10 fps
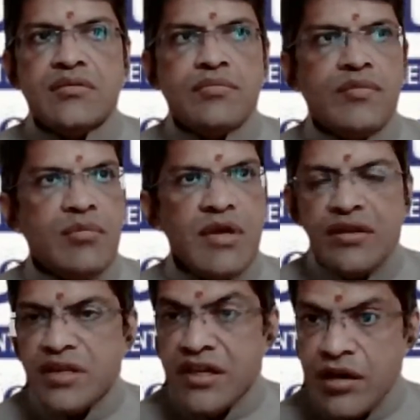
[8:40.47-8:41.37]

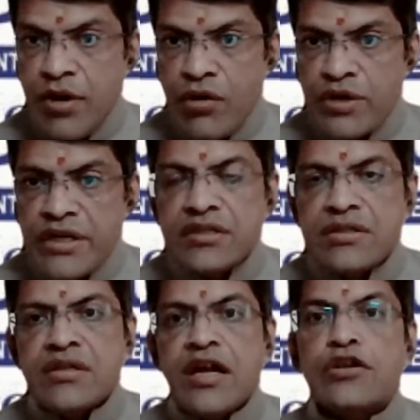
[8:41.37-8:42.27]
maybe think about it,
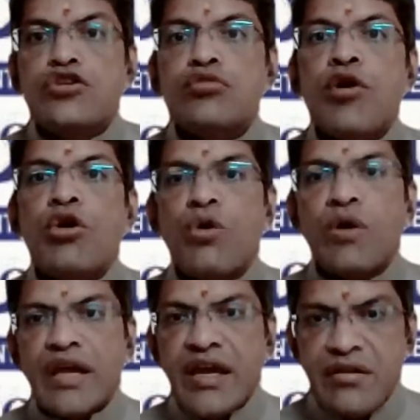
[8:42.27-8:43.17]
and tomorrow
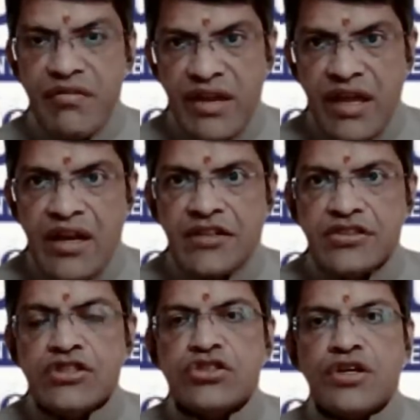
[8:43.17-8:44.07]
again rearrange
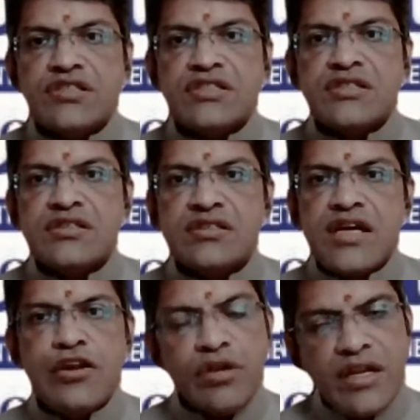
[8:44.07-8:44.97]
the choices,
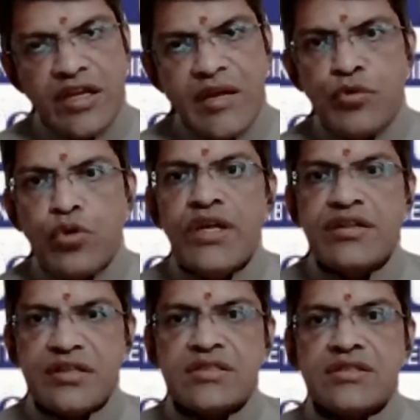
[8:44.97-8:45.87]
and you can keep doing
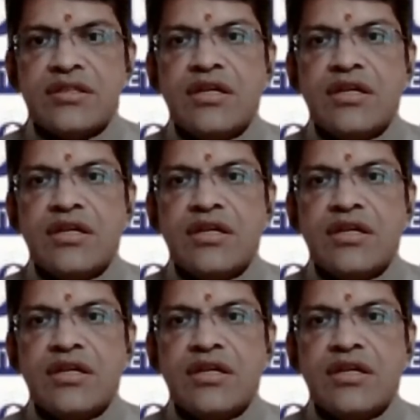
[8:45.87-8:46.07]
this.